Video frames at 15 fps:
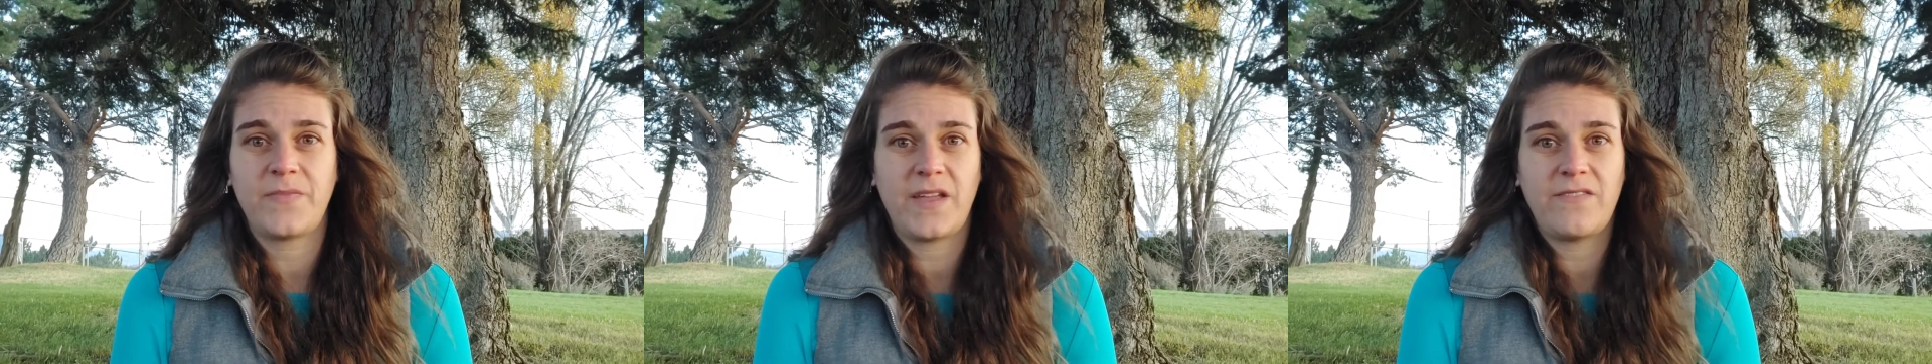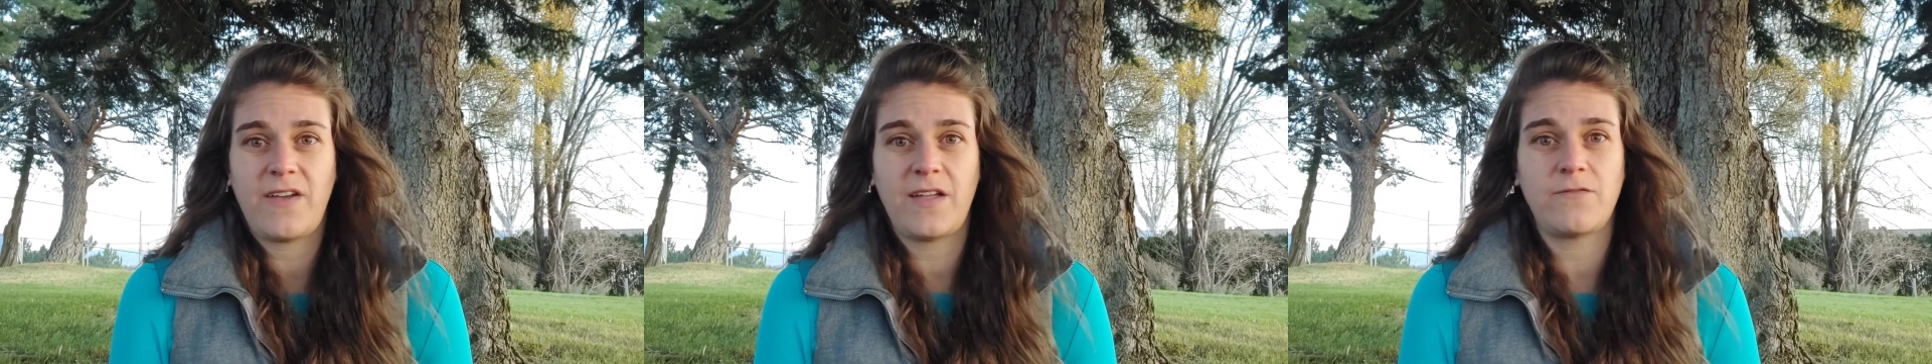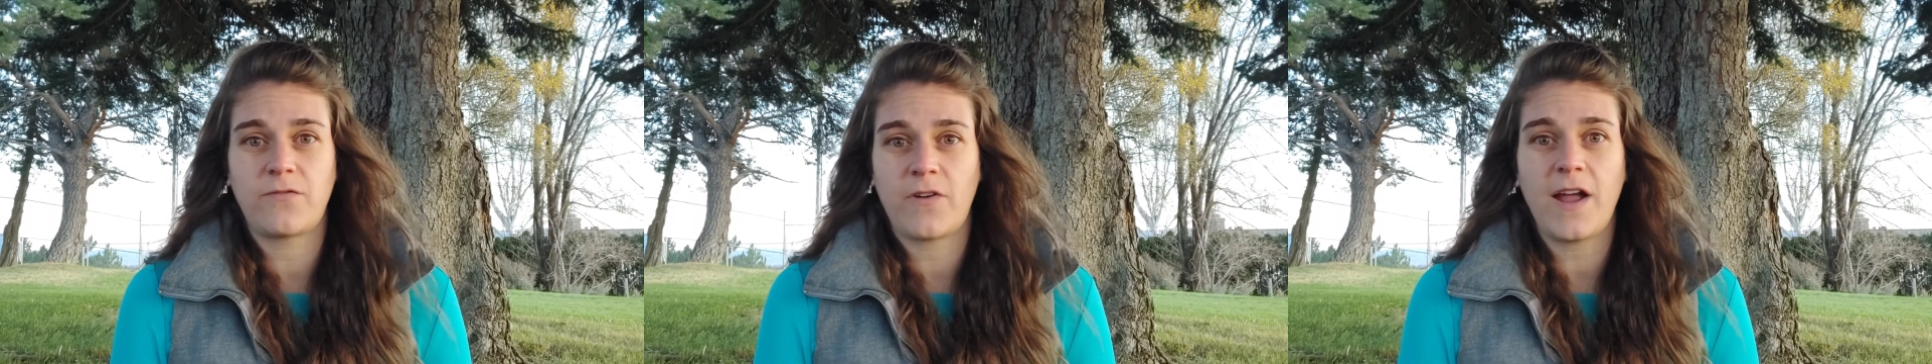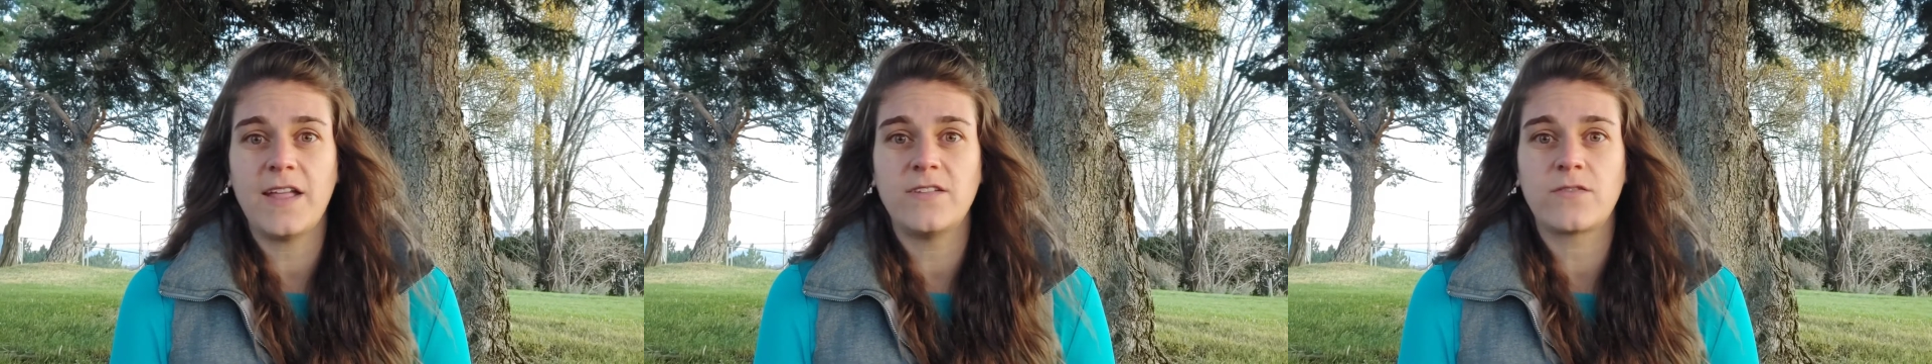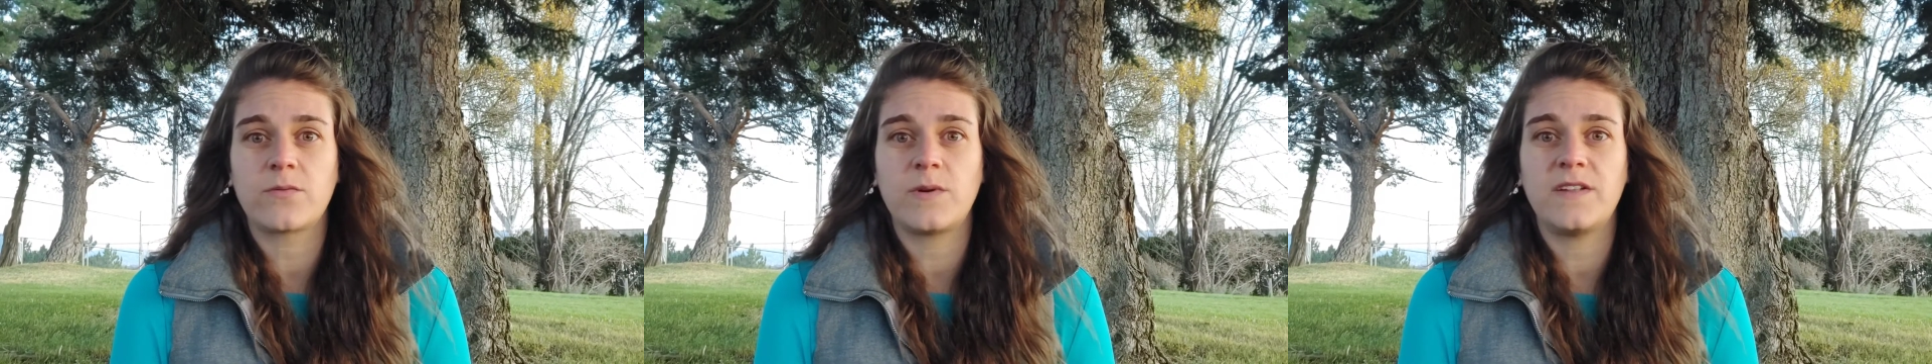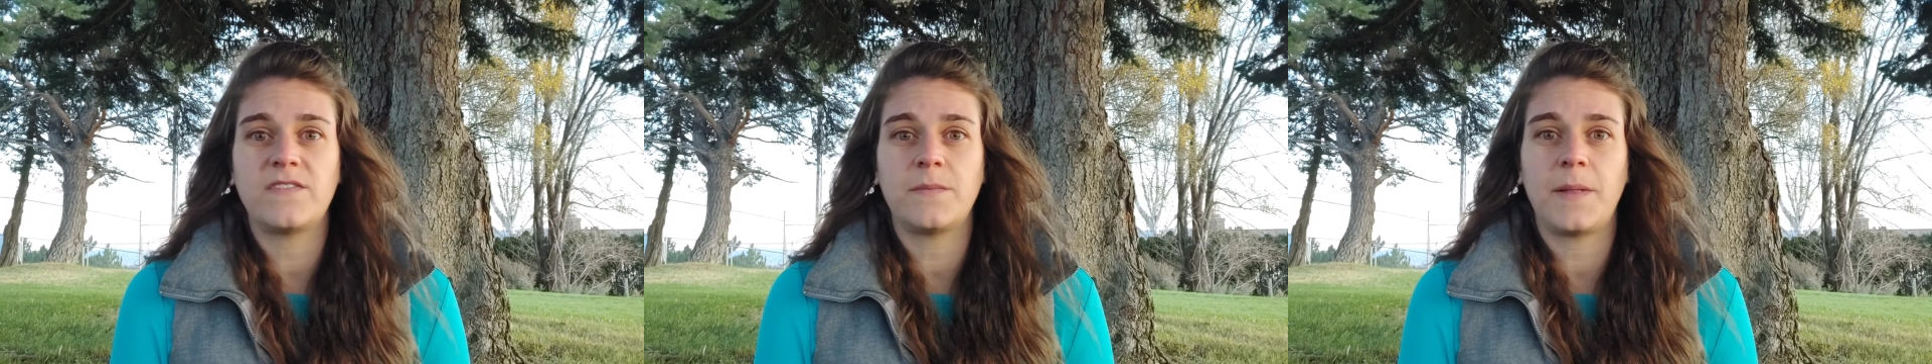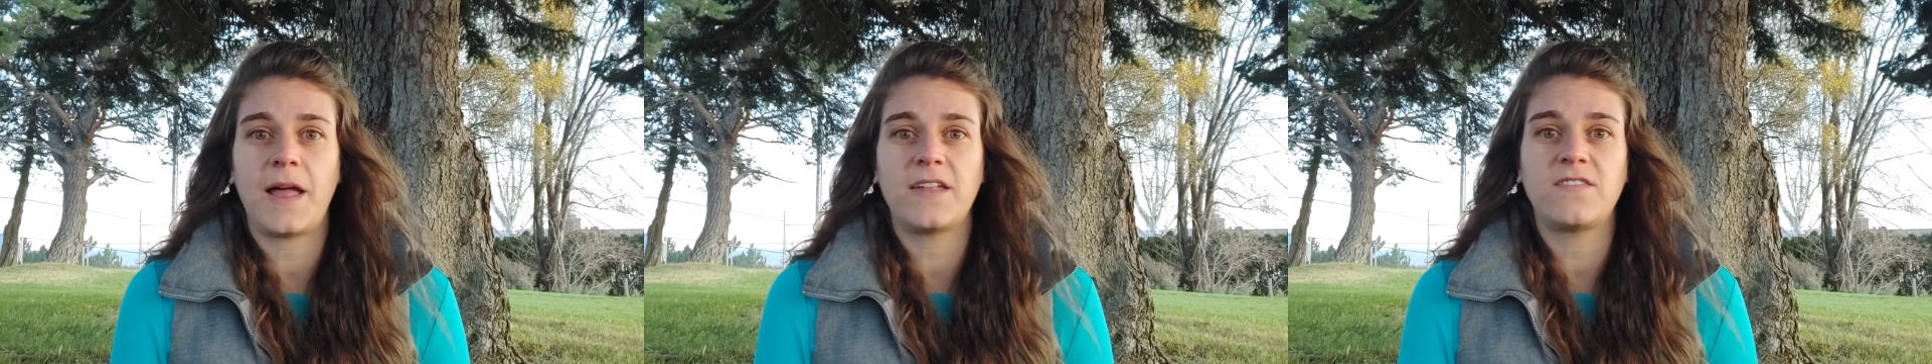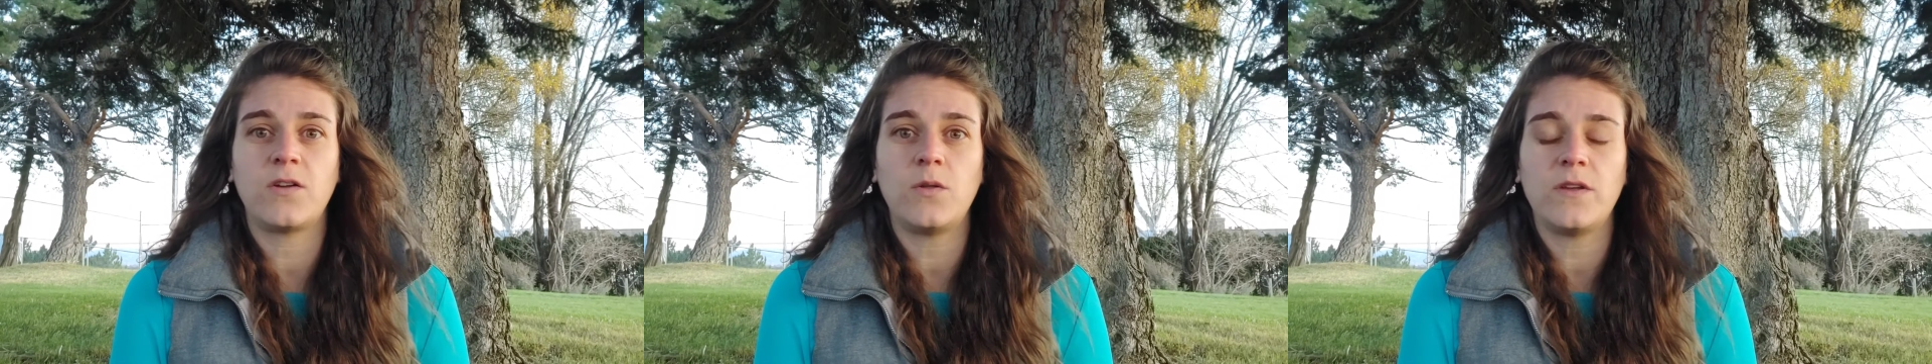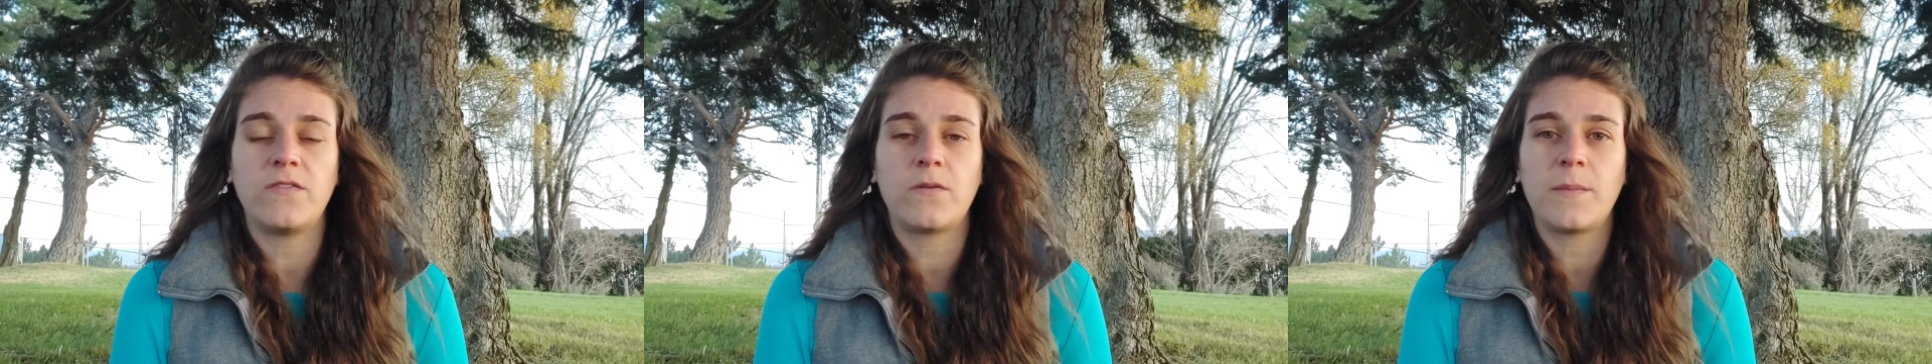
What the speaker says: I've had friends resupply solely